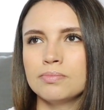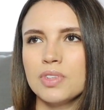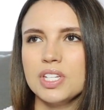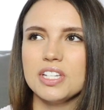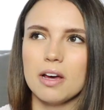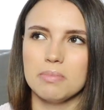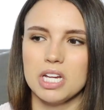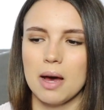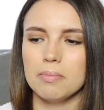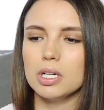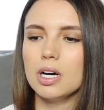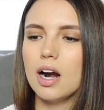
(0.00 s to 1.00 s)

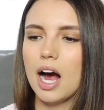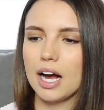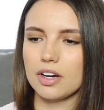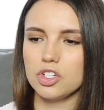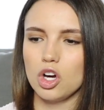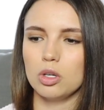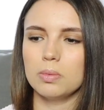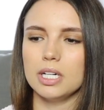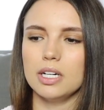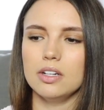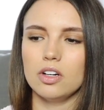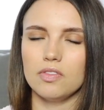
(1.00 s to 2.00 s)
September,
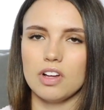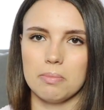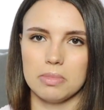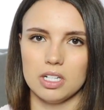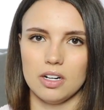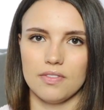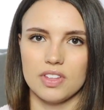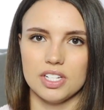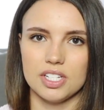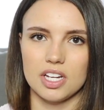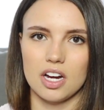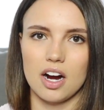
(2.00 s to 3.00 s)
October, and November of
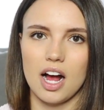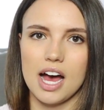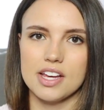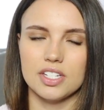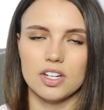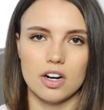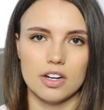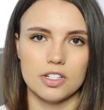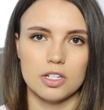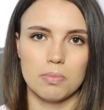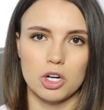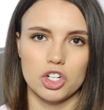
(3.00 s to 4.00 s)
this year, I started
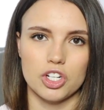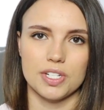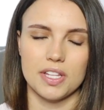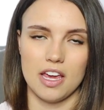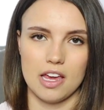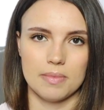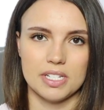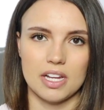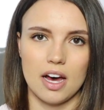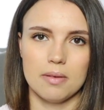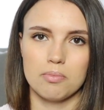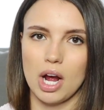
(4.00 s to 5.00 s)
to purchase the
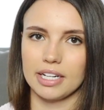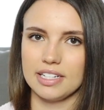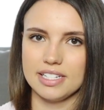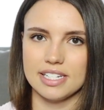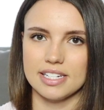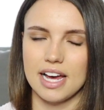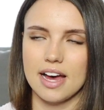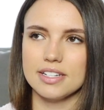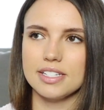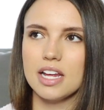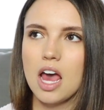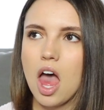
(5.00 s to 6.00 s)
Amazon pregnancy
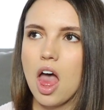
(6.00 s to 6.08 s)
tests.